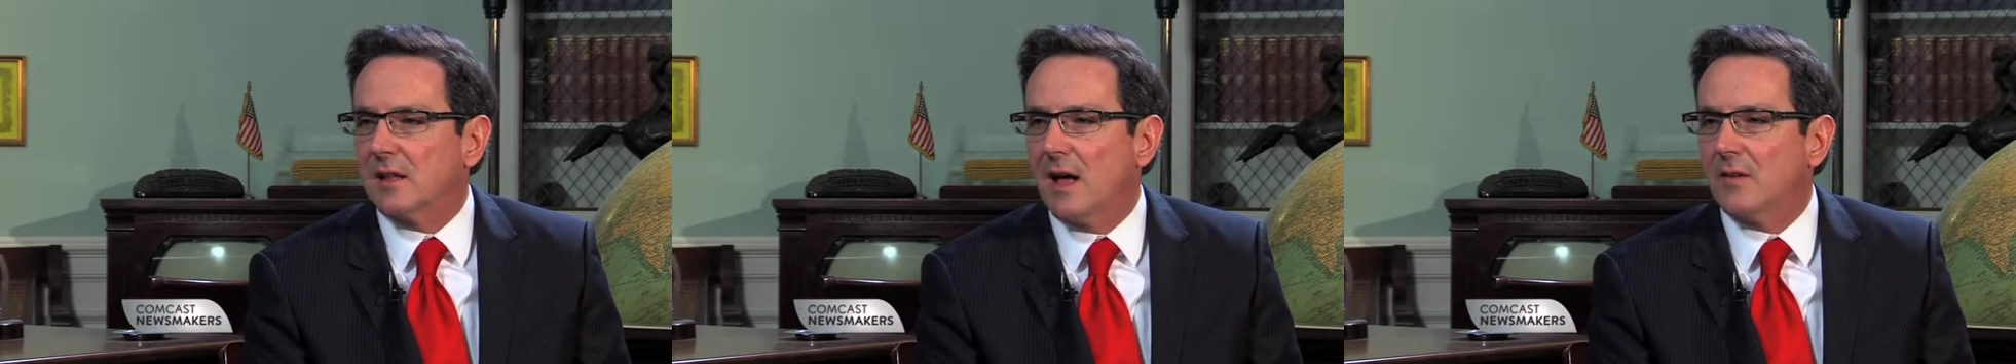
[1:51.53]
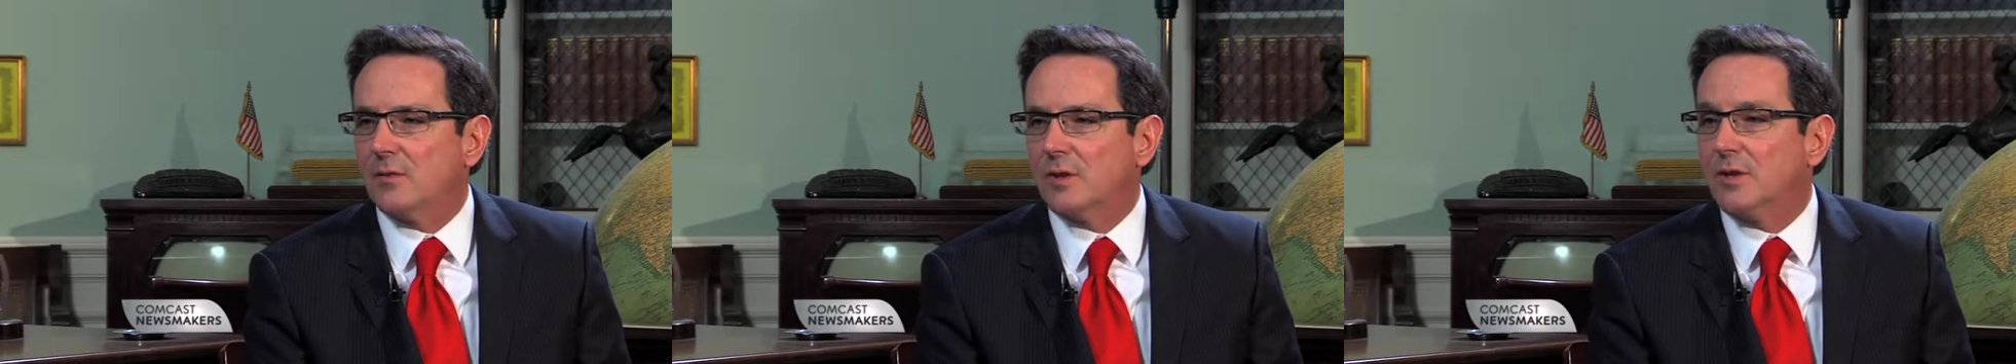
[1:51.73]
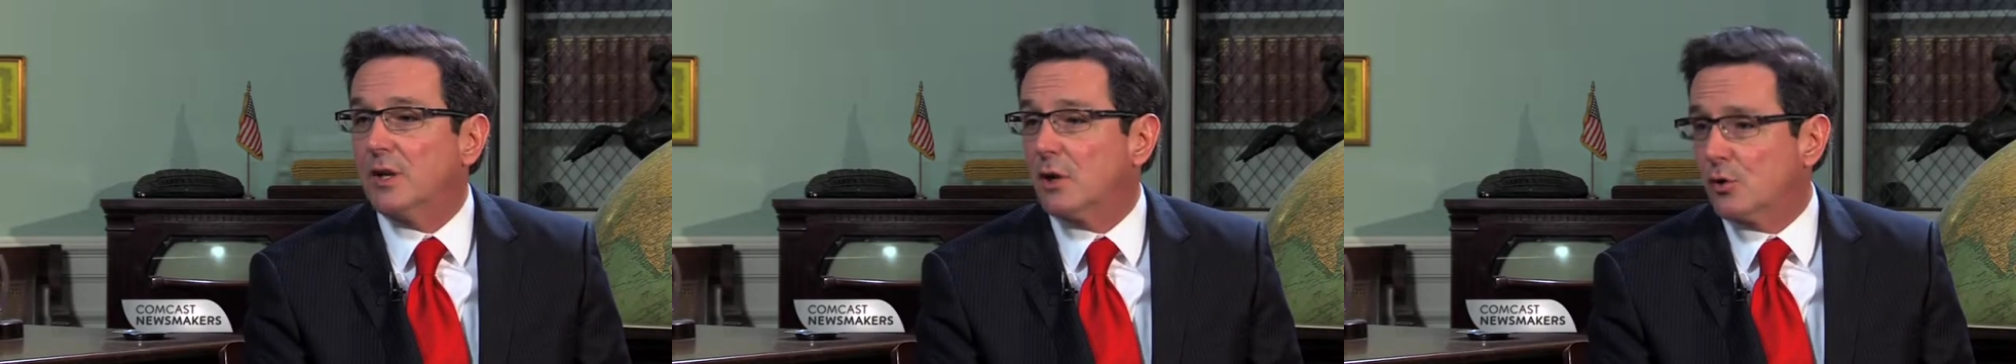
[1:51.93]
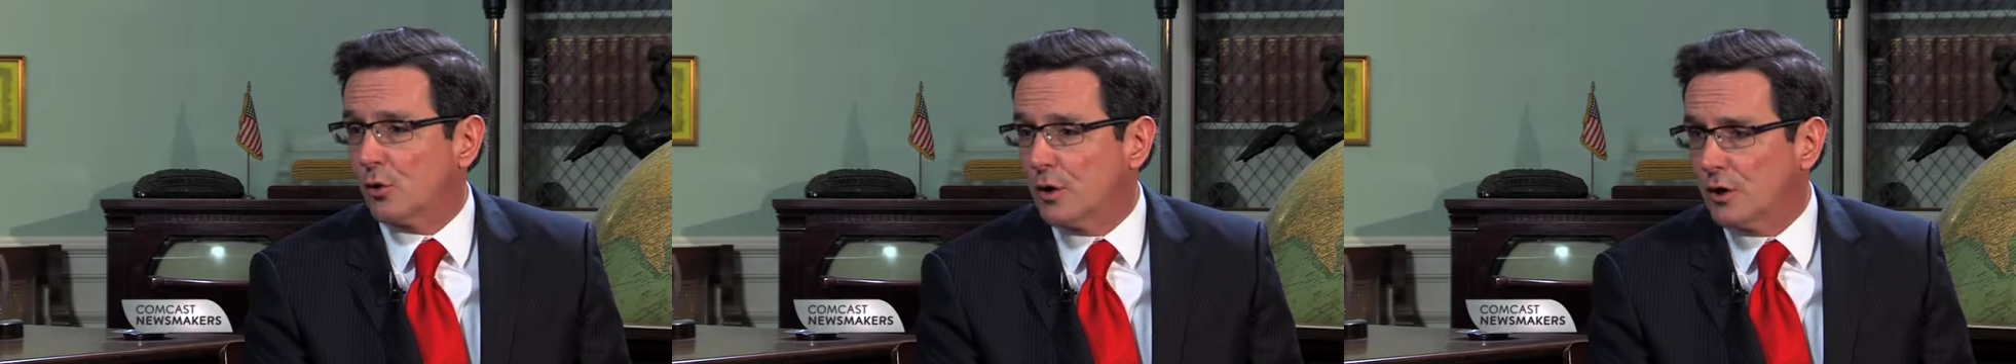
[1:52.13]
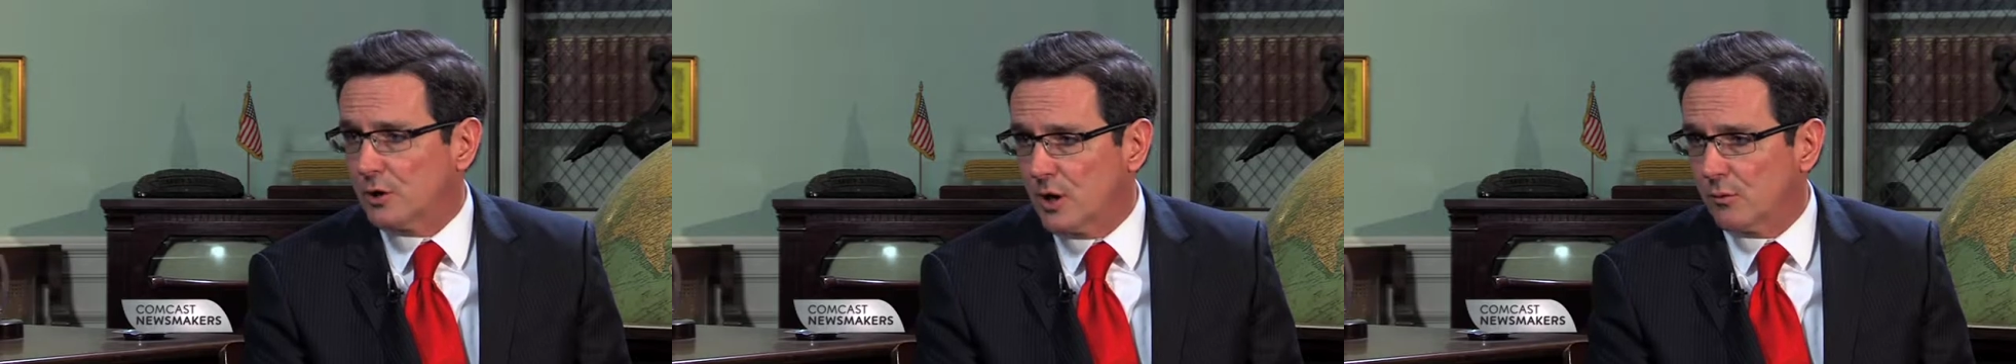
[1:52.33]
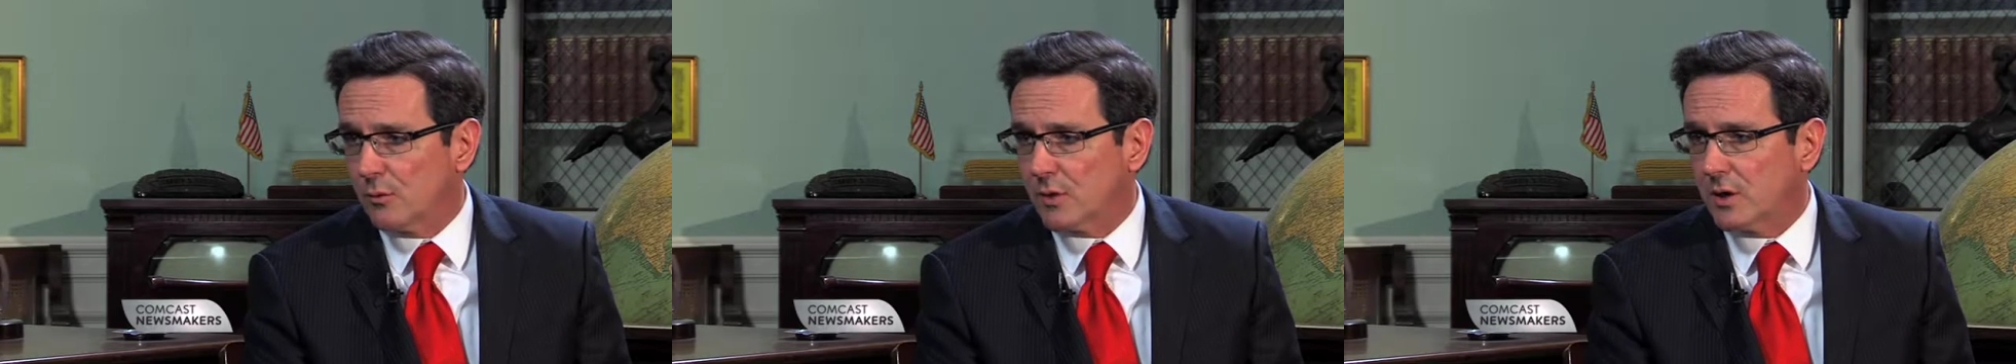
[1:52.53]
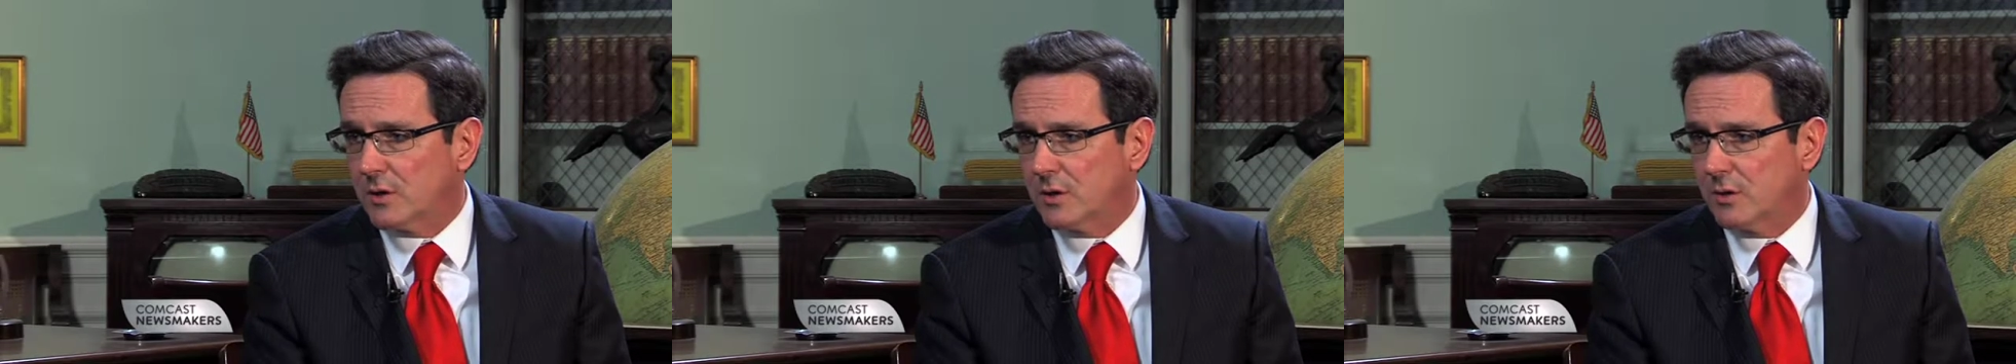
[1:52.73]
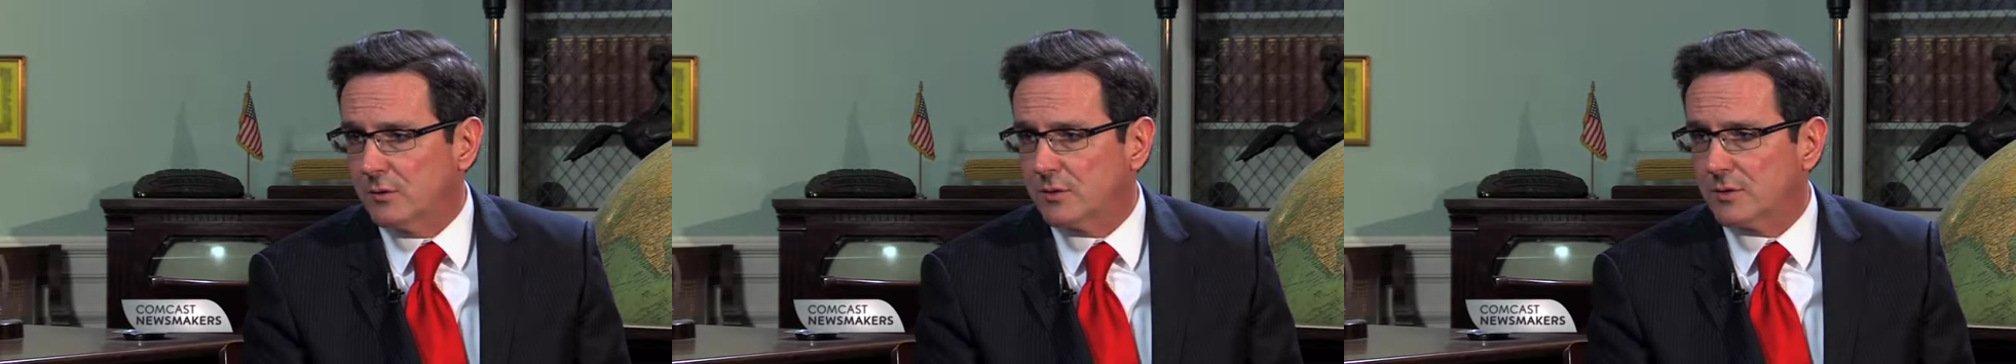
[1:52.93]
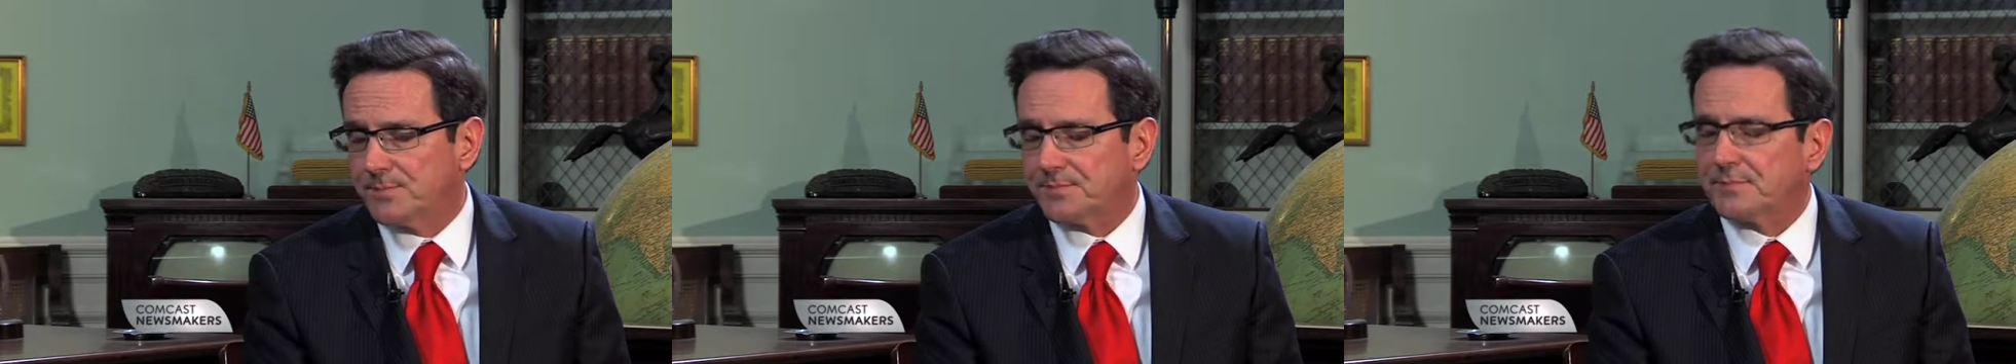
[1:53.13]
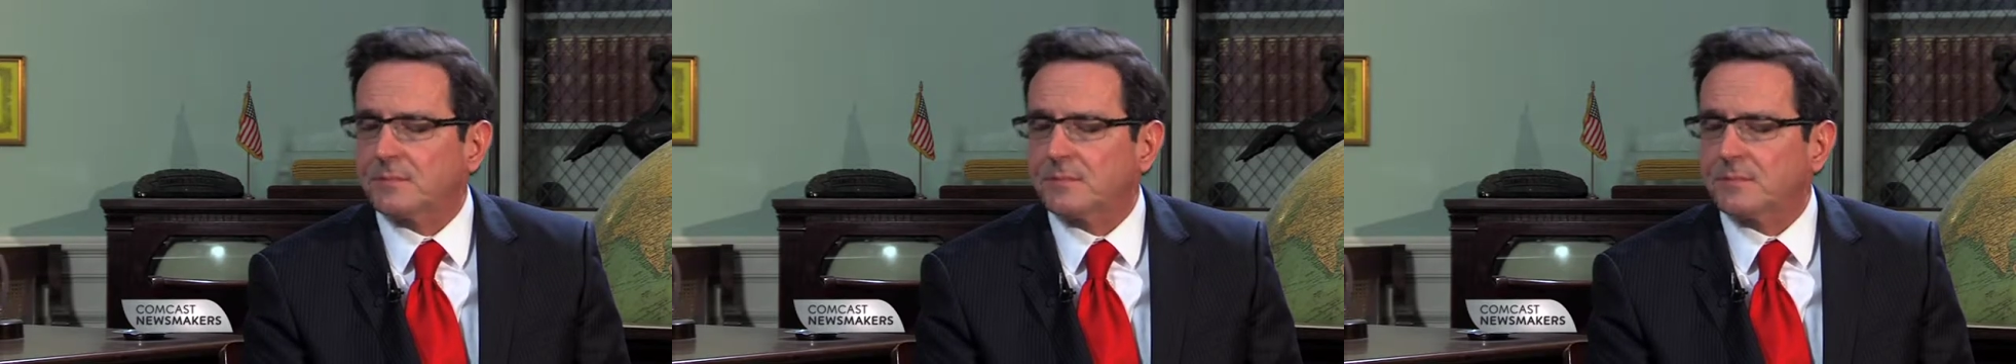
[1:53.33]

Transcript: level that the Attorney General can use.